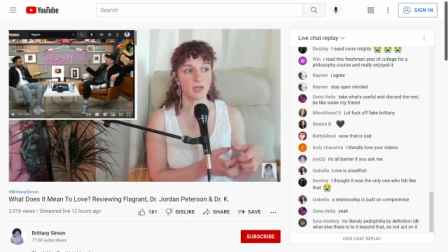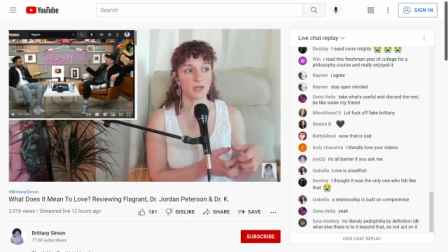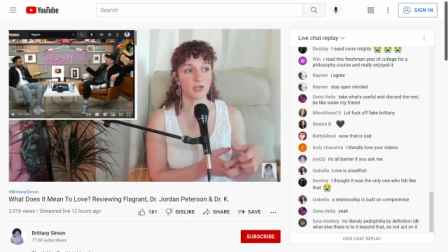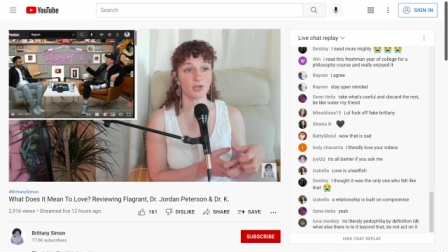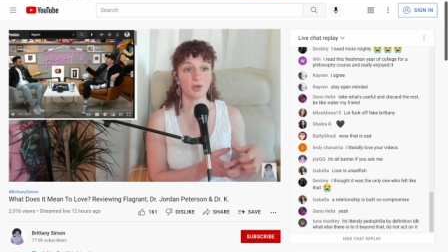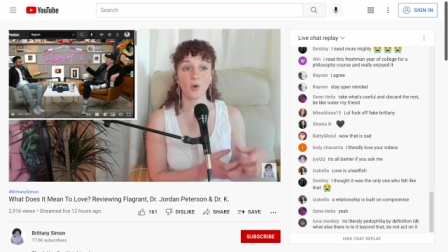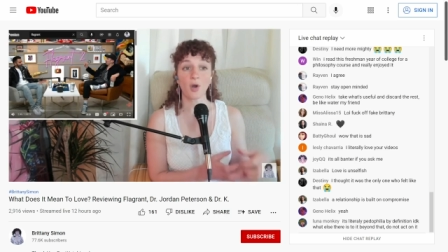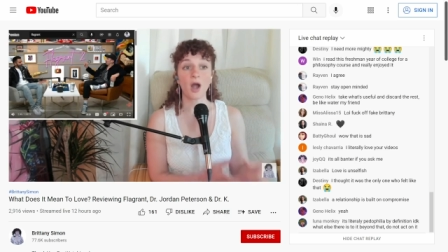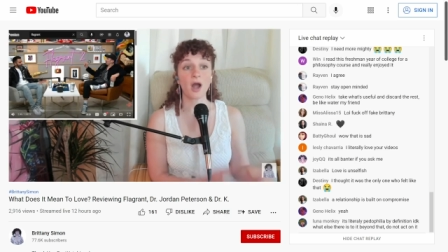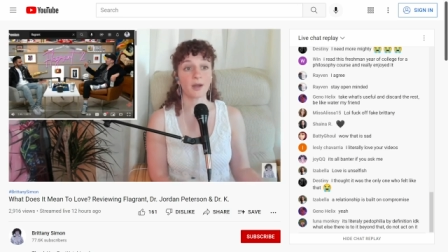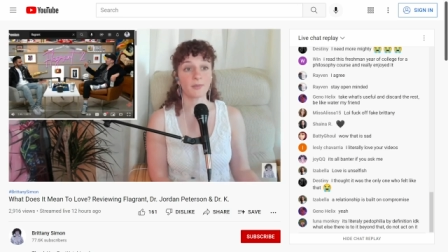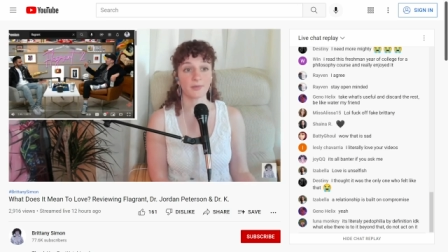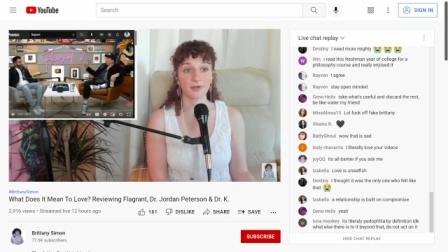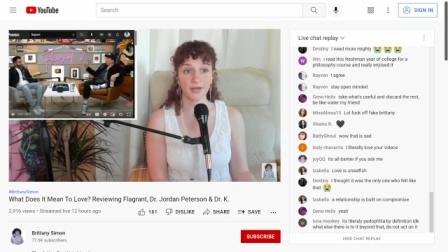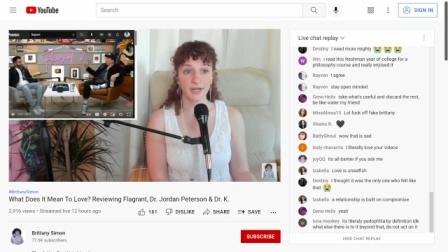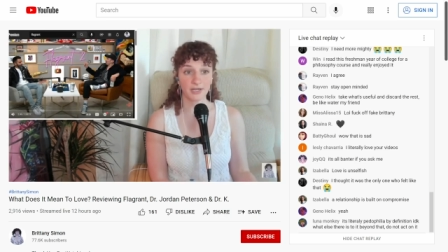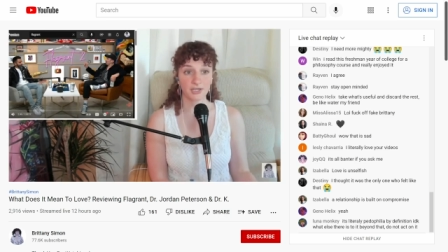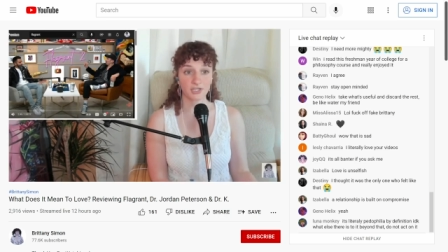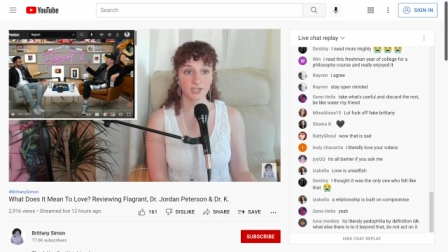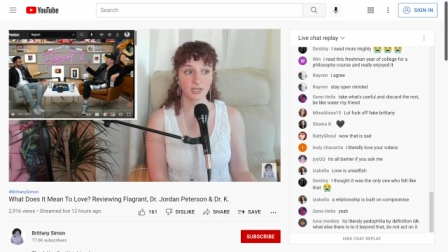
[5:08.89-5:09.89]
you know harm
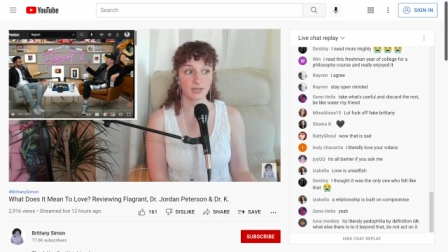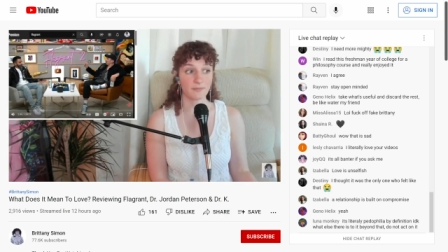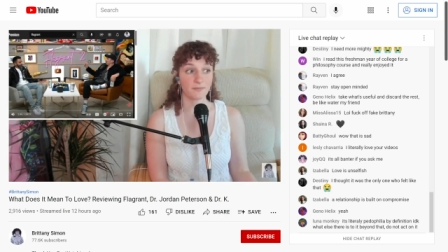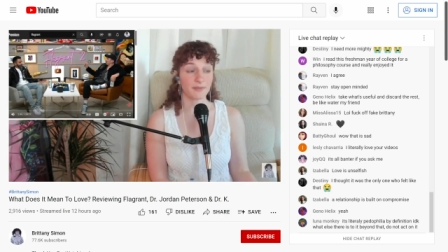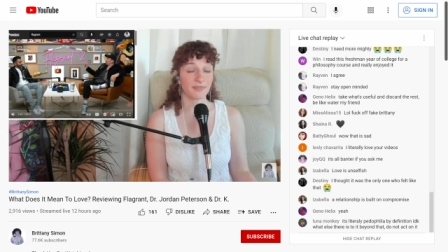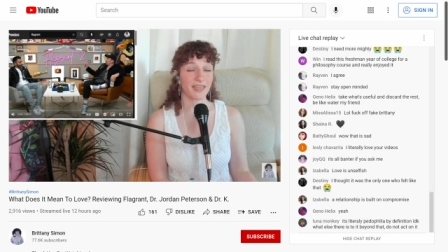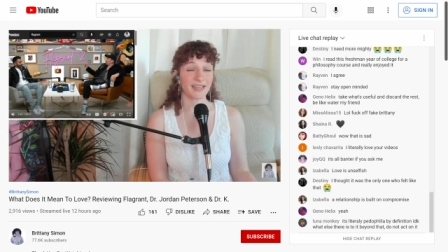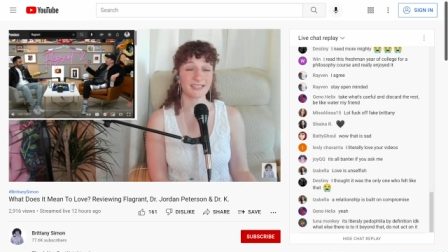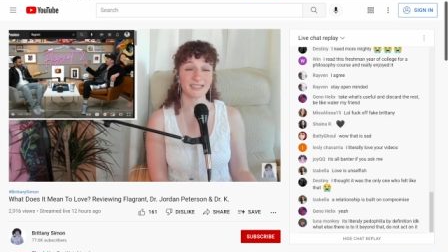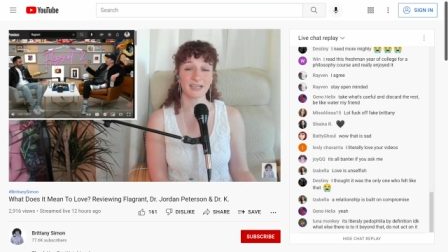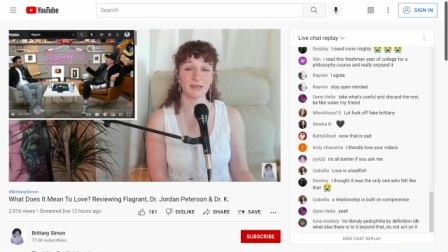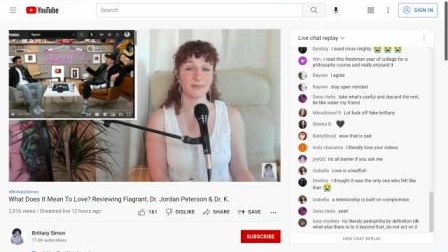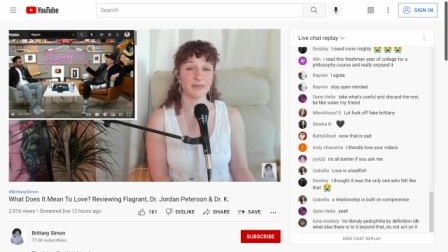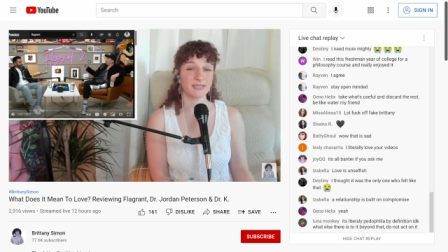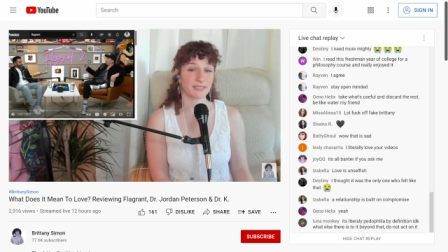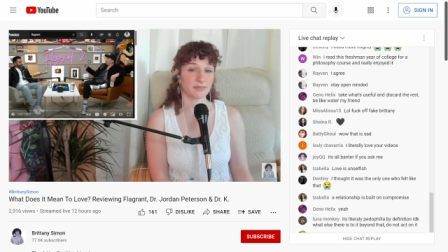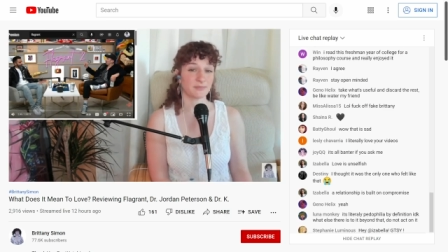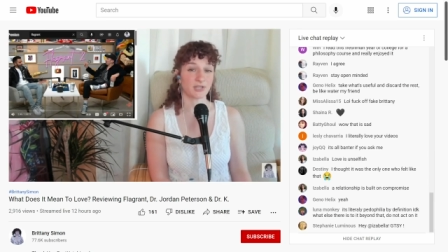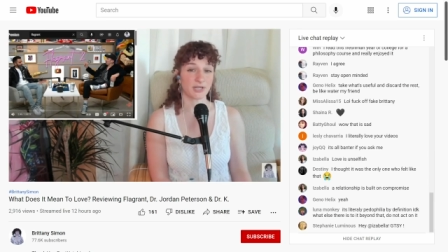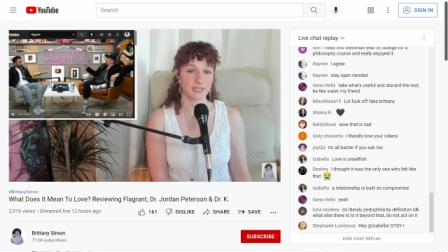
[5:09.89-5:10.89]
reduction but that's going to be
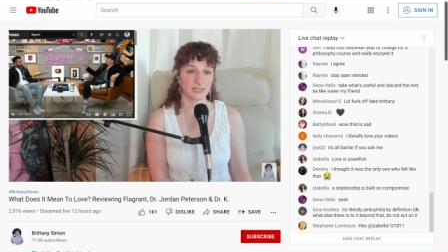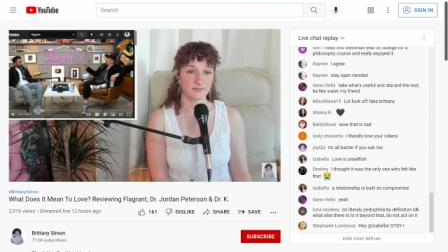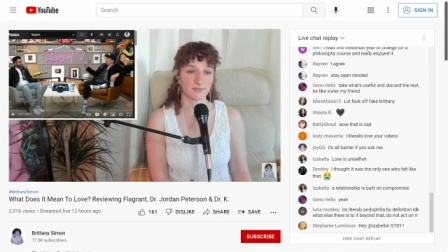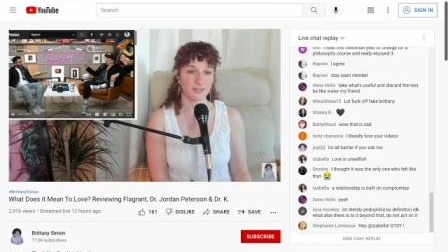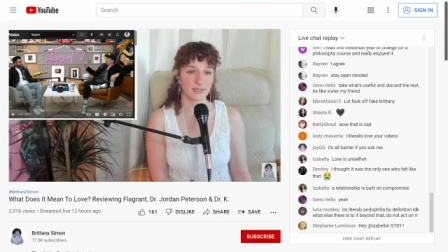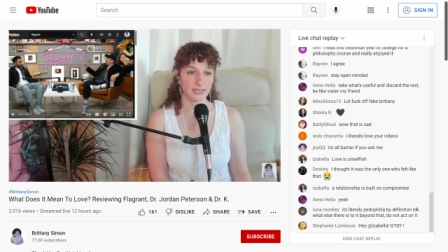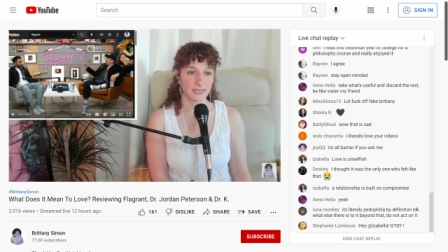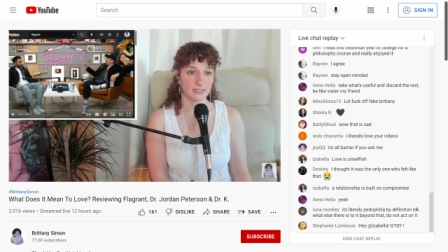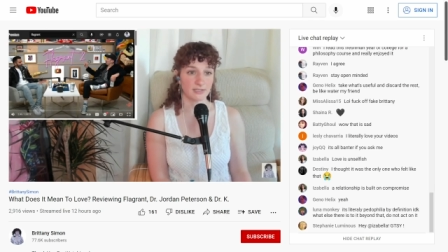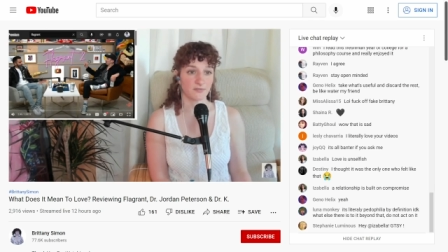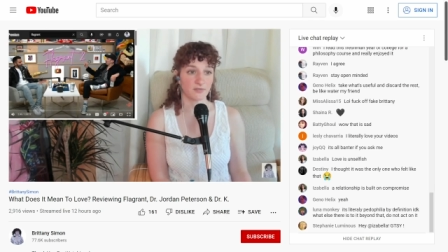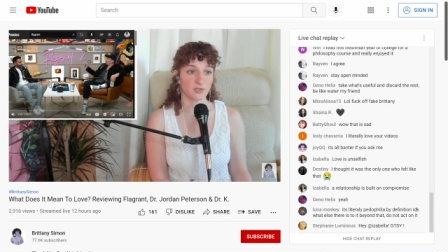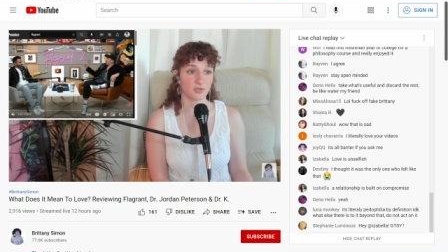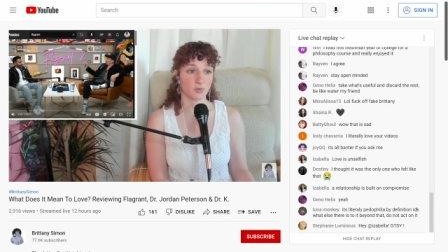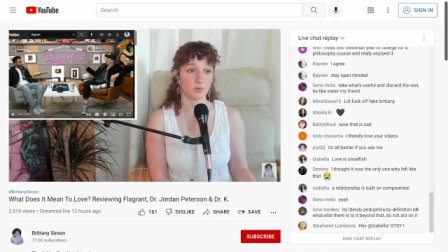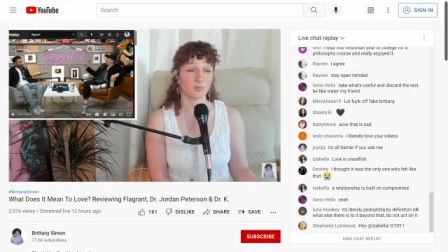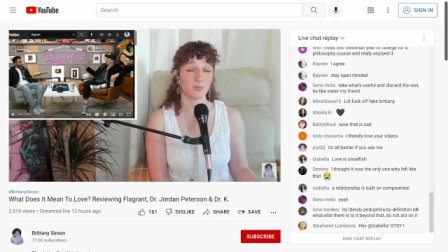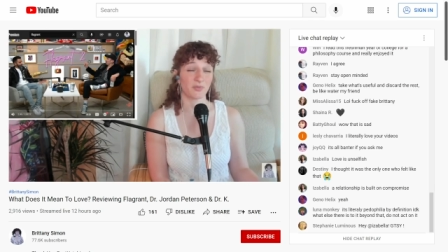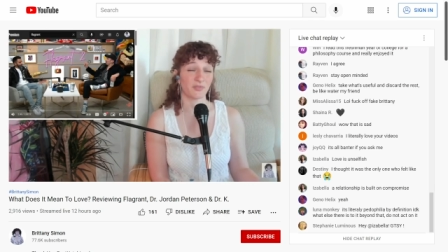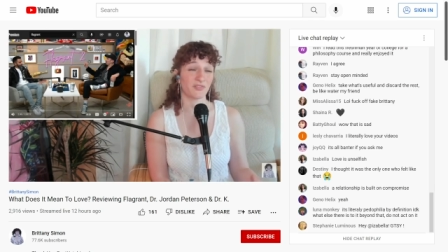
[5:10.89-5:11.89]
subjective to the
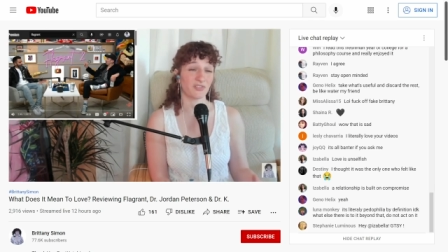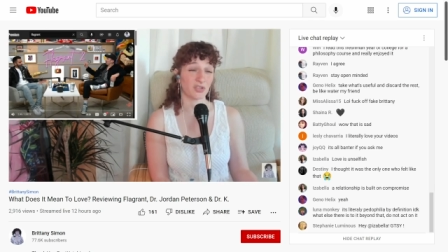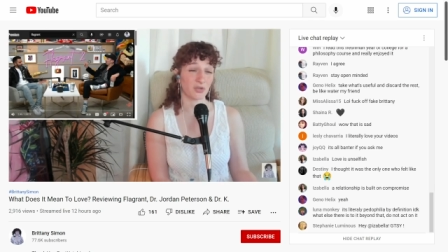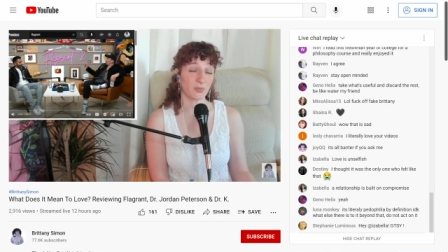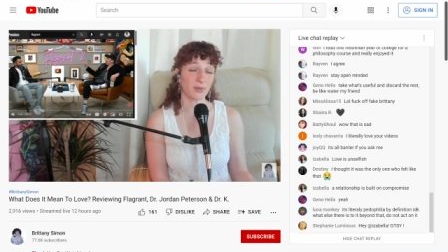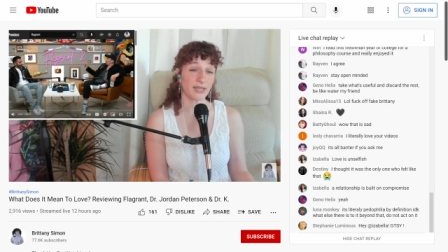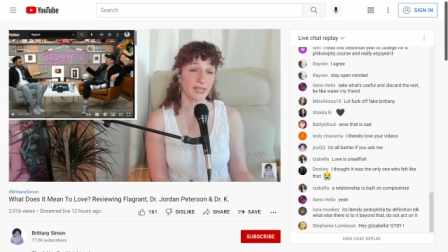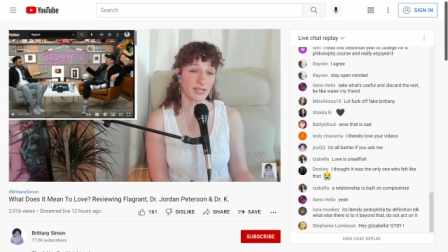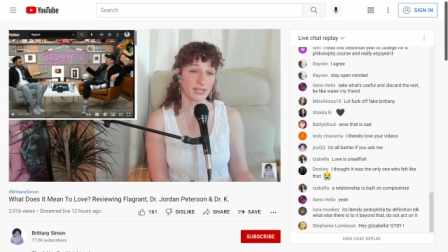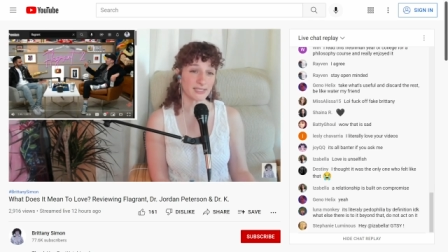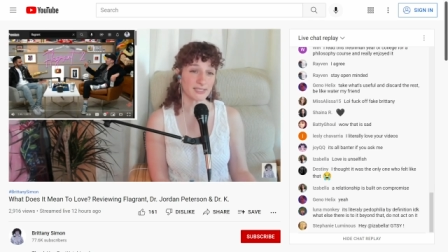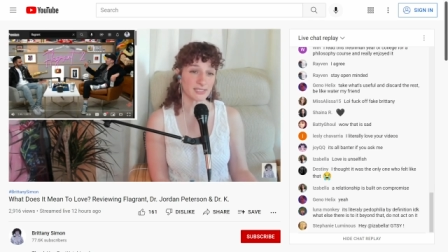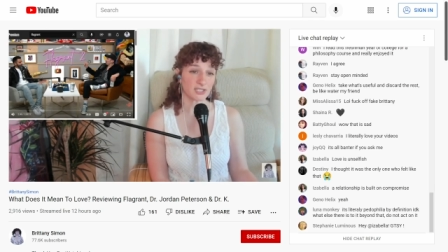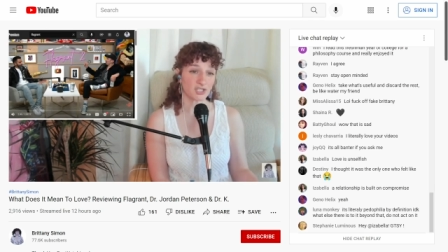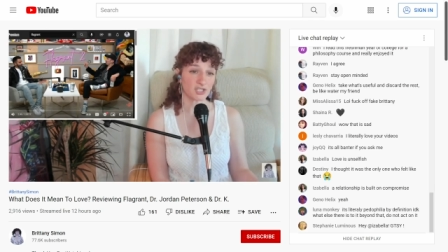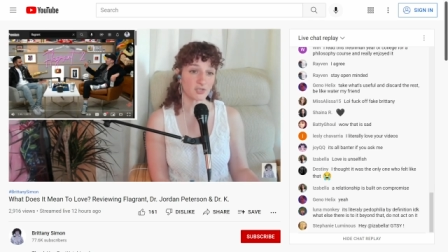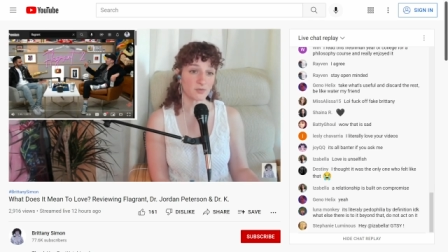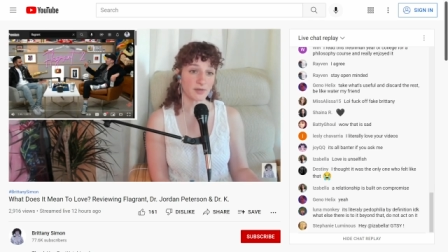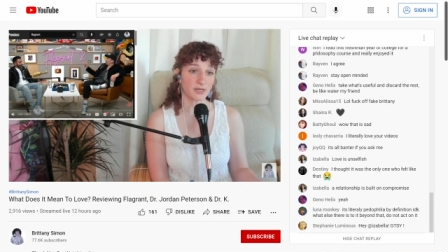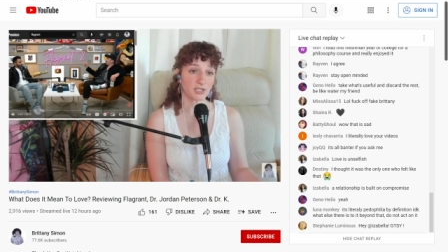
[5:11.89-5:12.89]
individual reviewing a
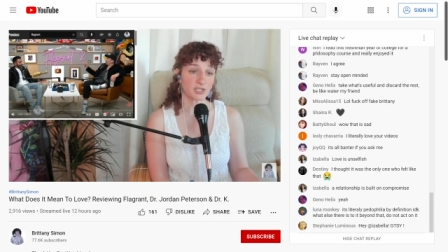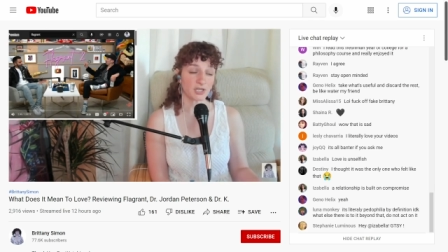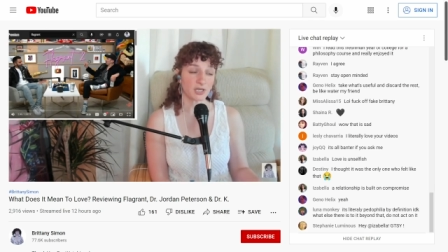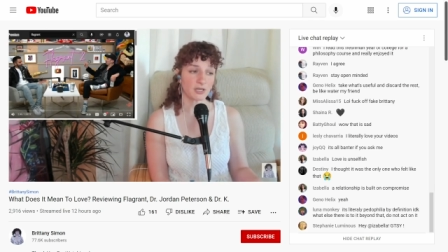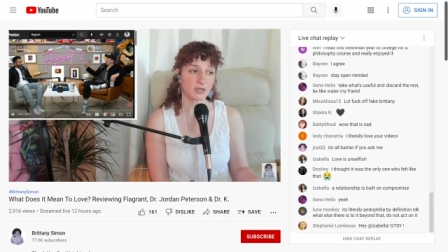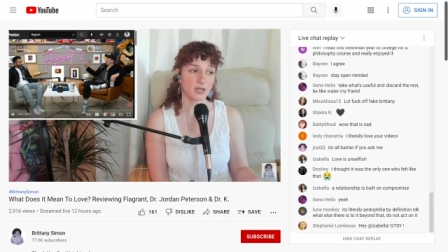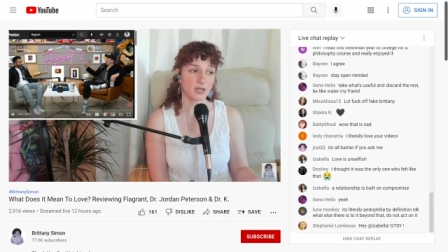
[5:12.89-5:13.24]
situation